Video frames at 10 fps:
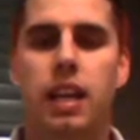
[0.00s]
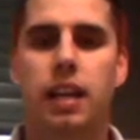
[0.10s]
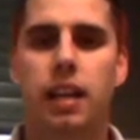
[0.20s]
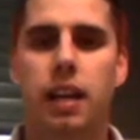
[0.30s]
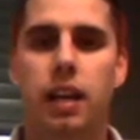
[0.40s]

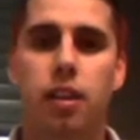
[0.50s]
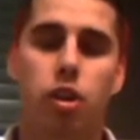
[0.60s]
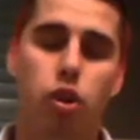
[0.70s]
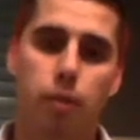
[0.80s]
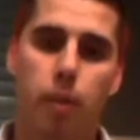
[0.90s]
the
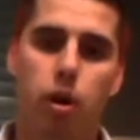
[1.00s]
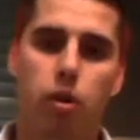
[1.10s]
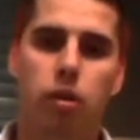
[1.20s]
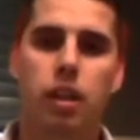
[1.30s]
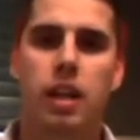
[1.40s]
North
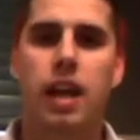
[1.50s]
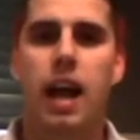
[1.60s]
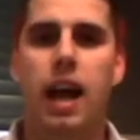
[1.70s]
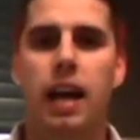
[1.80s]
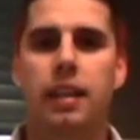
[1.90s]
Pole,
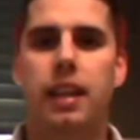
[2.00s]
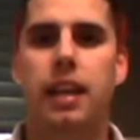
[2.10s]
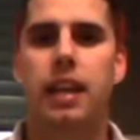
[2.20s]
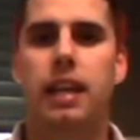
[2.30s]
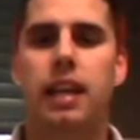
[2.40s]
and
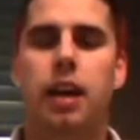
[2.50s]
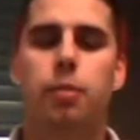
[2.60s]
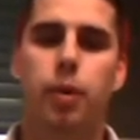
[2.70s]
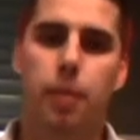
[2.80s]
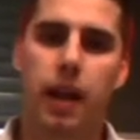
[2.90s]
they help
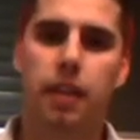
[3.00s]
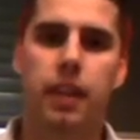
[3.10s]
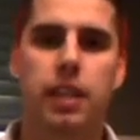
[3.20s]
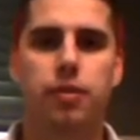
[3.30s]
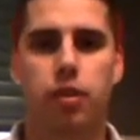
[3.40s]
prepare
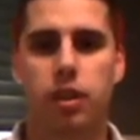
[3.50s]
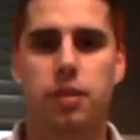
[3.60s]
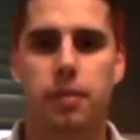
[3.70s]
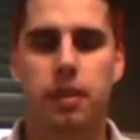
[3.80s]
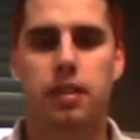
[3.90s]
things for
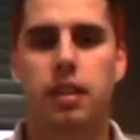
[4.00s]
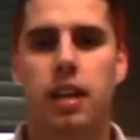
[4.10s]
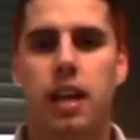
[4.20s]
Christmas.